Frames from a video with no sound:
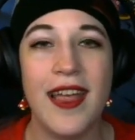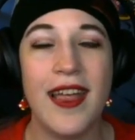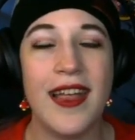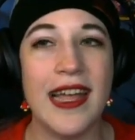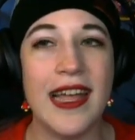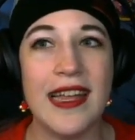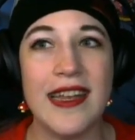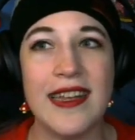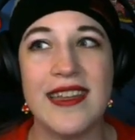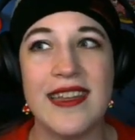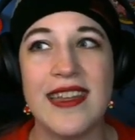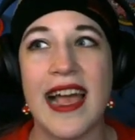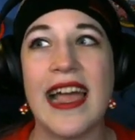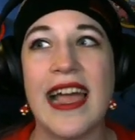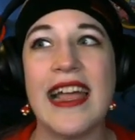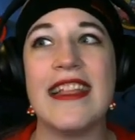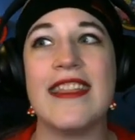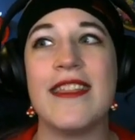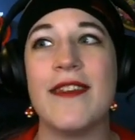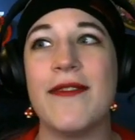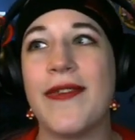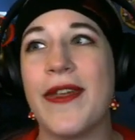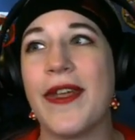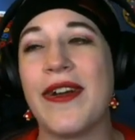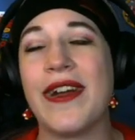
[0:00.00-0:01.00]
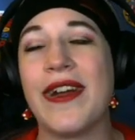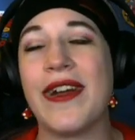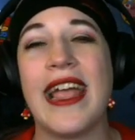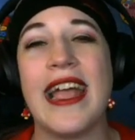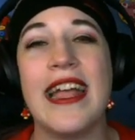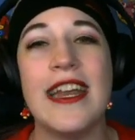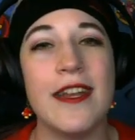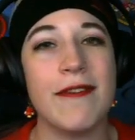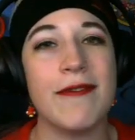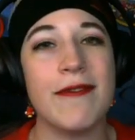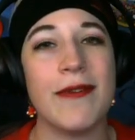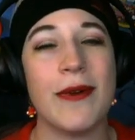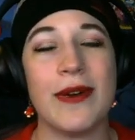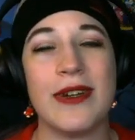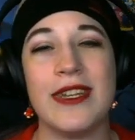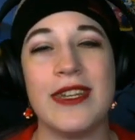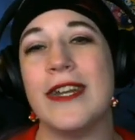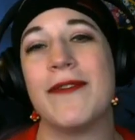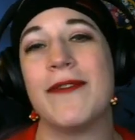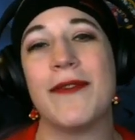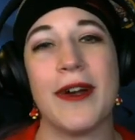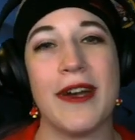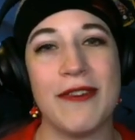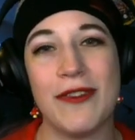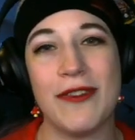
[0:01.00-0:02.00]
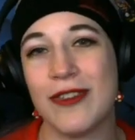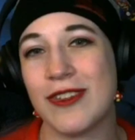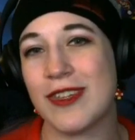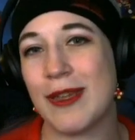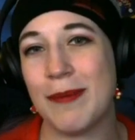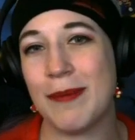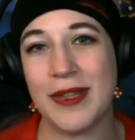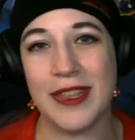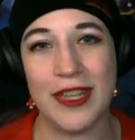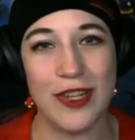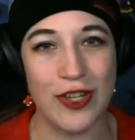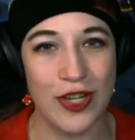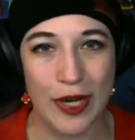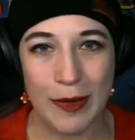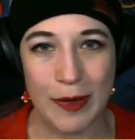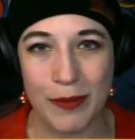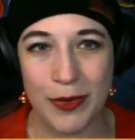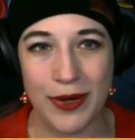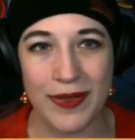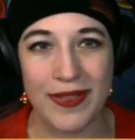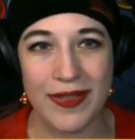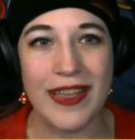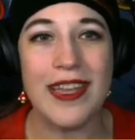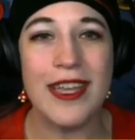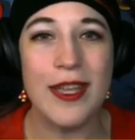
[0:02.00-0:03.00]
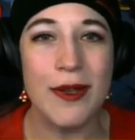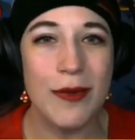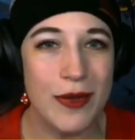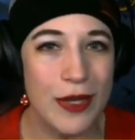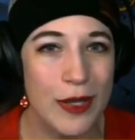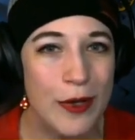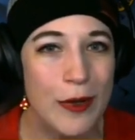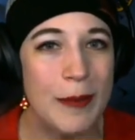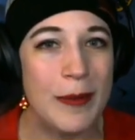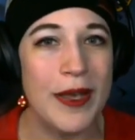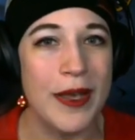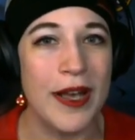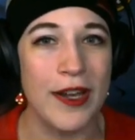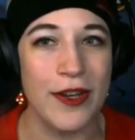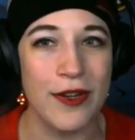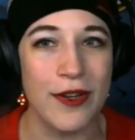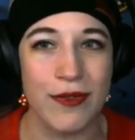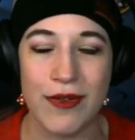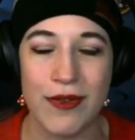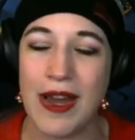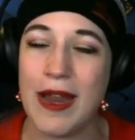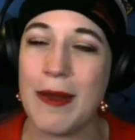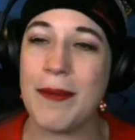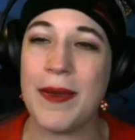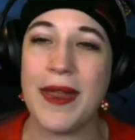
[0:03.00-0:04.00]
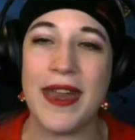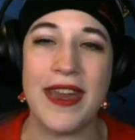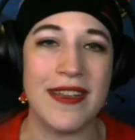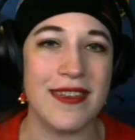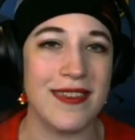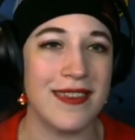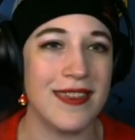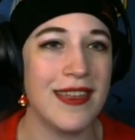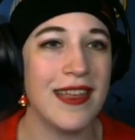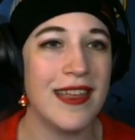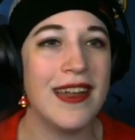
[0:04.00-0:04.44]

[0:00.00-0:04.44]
die at the very end of 14.4 after skipping the checkpoint. Like you'd be on great pace.